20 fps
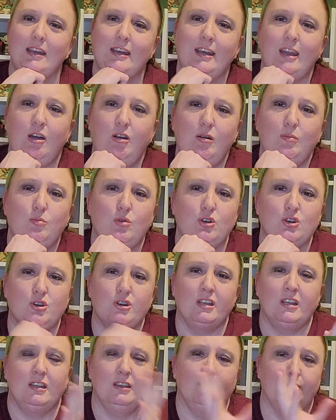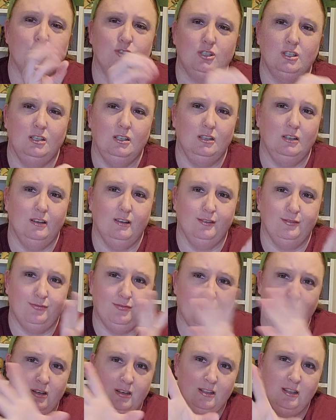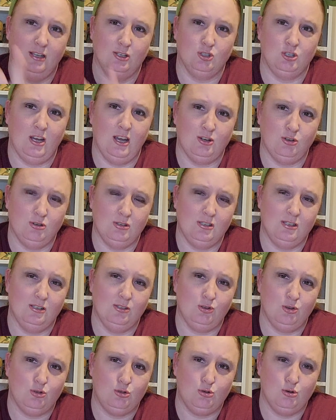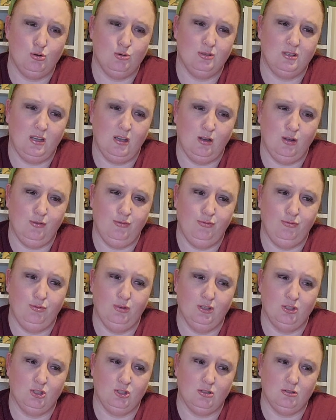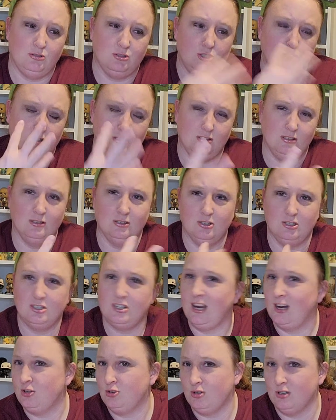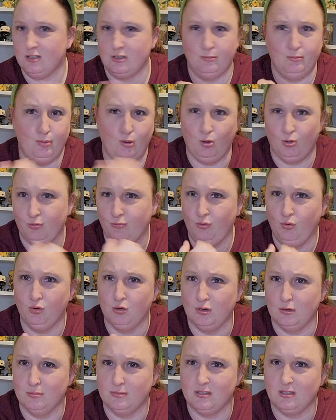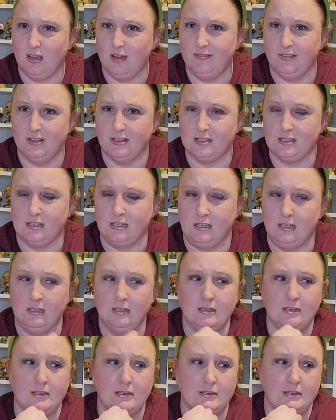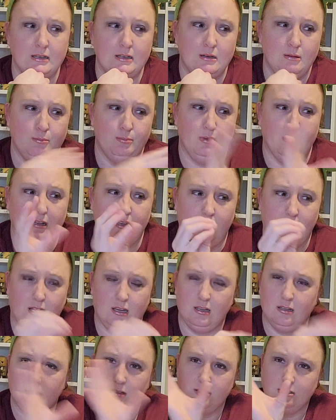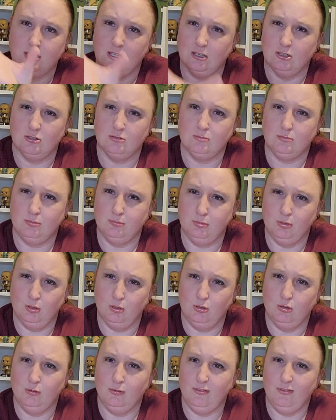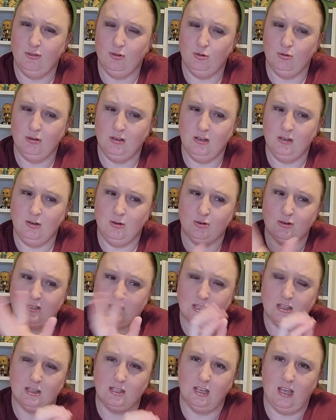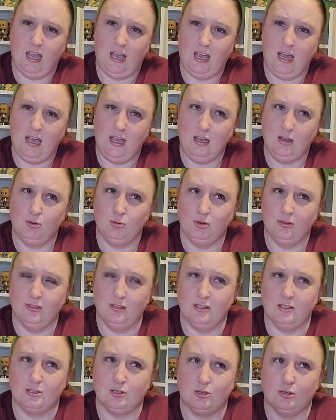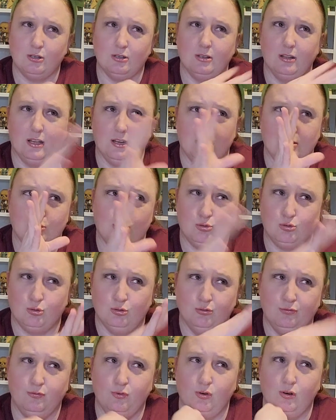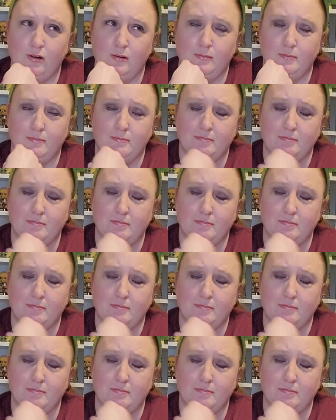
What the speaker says: now I'm wondering if the enchantress is her true self, which she's an enchantress in both forms, obviously, but, like, is the beautiful one, or is it the hag one that's her, like, true form?